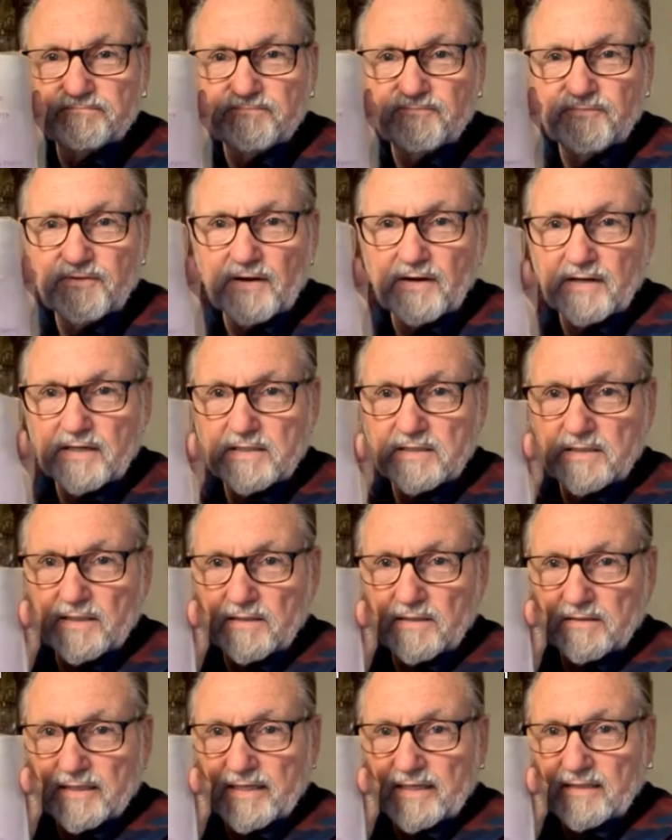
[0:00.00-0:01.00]
very
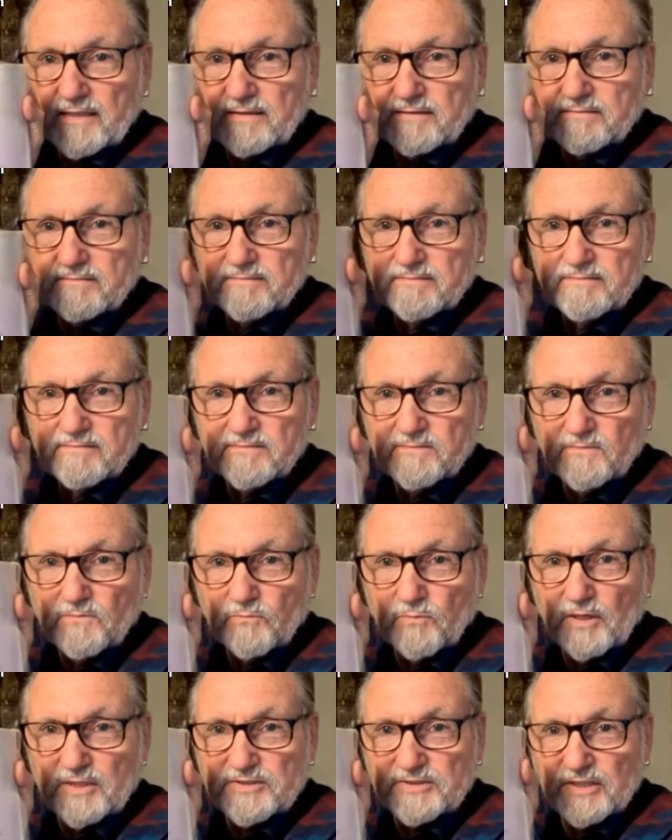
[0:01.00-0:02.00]
clearly
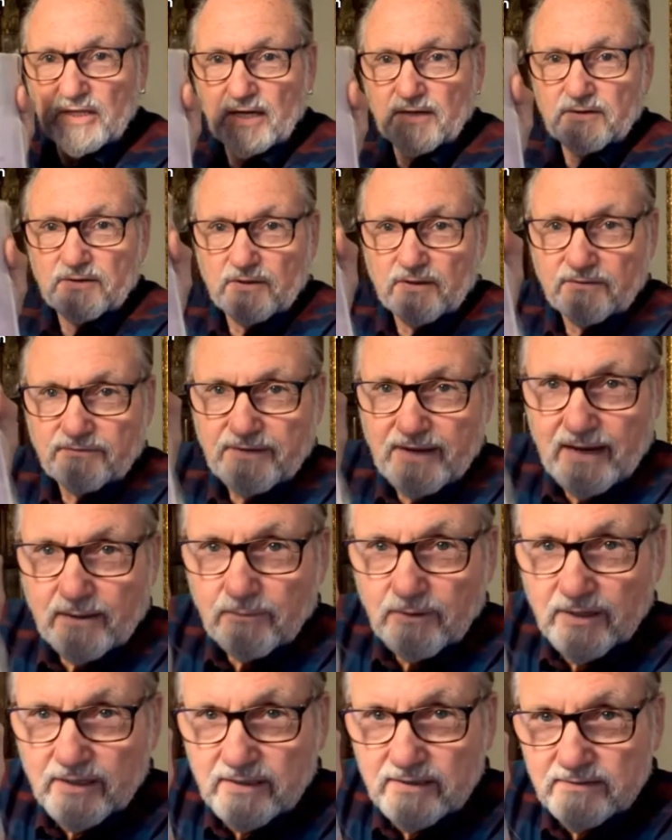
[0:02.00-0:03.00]
what's under the
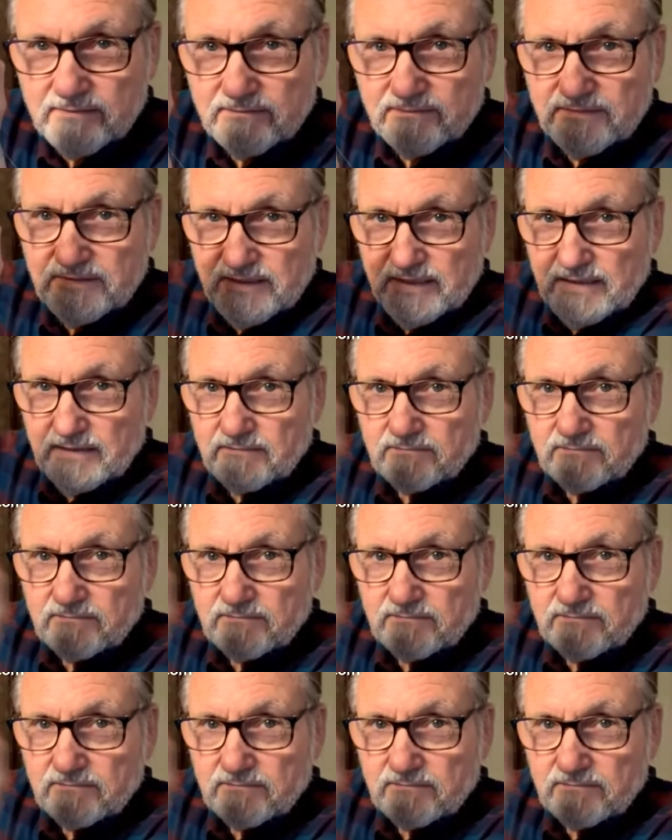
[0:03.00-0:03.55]
fabric. See?